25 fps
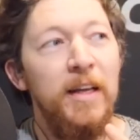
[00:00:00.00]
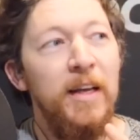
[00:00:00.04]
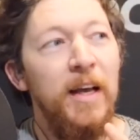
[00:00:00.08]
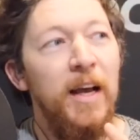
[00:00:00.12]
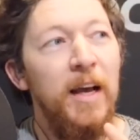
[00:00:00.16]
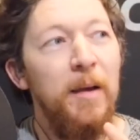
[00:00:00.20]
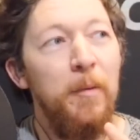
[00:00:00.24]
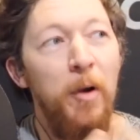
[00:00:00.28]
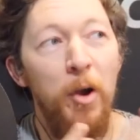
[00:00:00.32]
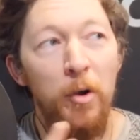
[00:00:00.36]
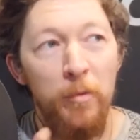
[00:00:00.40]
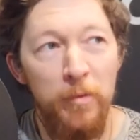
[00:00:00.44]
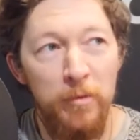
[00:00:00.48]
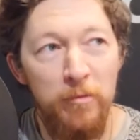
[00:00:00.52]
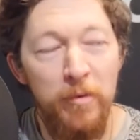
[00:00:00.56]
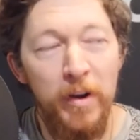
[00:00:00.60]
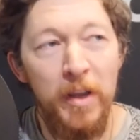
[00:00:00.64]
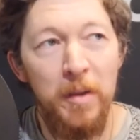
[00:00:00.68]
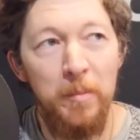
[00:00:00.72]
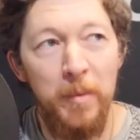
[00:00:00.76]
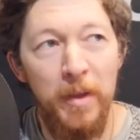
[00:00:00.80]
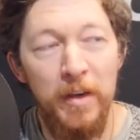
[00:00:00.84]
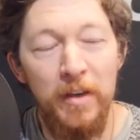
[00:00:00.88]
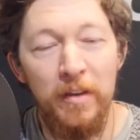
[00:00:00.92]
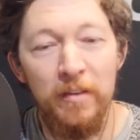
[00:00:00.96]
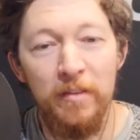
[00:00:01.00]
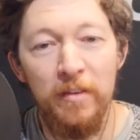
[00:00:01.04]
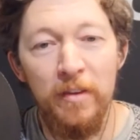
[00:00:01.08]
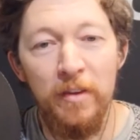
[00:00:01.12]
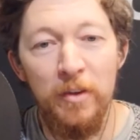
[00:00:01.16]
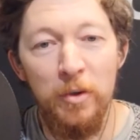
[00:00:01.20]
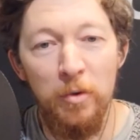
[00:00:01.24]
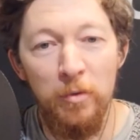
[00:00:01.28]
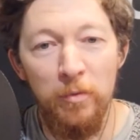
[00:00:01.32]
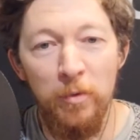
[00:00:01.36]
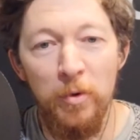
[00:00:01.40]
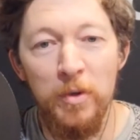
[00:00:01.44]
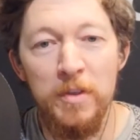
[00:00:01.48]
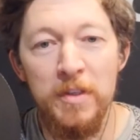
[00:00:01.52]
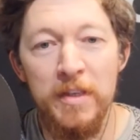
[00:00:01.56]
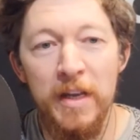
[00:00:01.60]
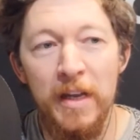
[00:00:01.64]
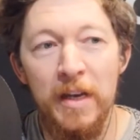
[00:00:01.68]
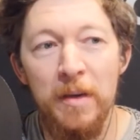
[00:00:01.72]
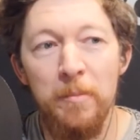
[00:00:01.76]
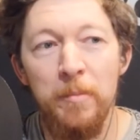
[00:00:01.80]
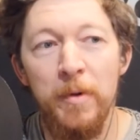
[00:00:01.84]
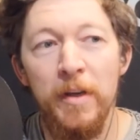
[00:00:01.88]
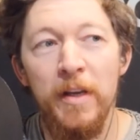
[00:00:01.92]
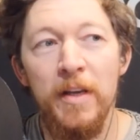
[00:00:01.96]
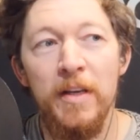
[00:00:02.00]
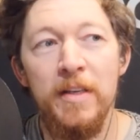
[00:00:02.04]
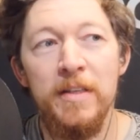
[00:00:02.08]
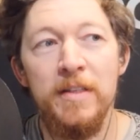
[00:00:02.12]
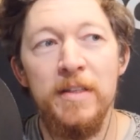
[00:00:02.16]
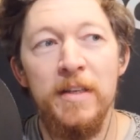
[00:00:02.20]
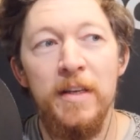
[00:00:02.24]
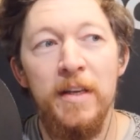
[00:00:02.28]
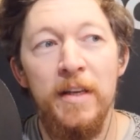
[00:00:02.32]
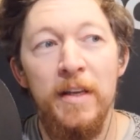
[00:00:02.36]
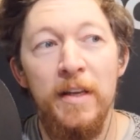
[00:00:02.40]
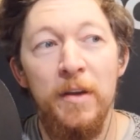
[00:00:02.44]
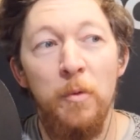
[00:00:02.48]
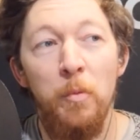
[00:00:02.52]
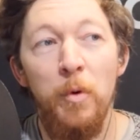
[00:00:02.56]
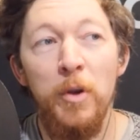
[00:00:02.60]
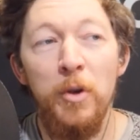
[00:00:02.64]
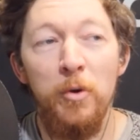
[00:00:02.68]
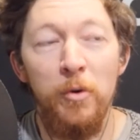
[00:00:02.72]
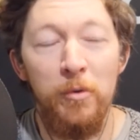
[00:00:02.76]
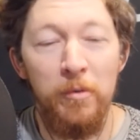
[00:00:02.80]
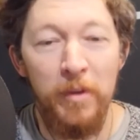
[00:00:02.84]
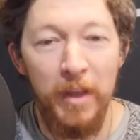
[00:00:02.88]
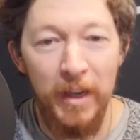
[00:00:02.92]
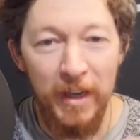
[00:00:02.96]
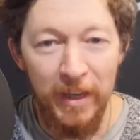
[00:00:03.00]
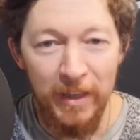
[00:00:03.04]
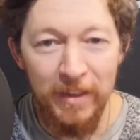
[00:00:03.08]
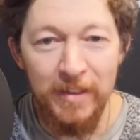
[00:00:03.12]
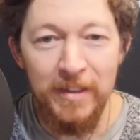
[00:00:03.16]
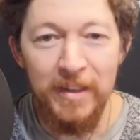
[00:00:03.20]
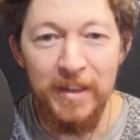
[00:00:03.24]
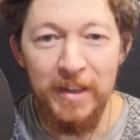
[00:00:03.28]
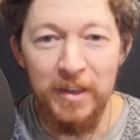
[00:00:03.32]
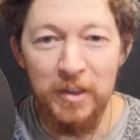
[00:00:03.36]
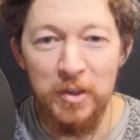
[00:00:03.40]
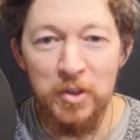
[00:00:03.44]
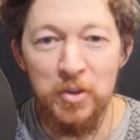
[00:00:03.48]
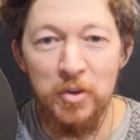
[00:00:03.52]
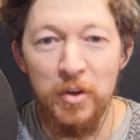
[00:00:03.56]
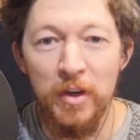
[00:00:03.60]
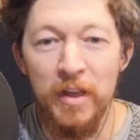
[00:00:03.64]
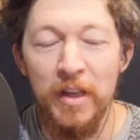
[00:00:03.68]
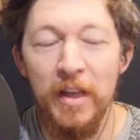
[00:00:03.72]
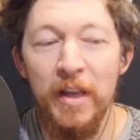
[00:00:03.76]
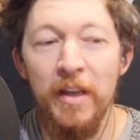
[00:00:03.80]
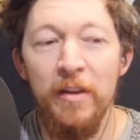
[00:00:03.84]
Uh, I often recommend it to new voice talent because when you're getting into the industry,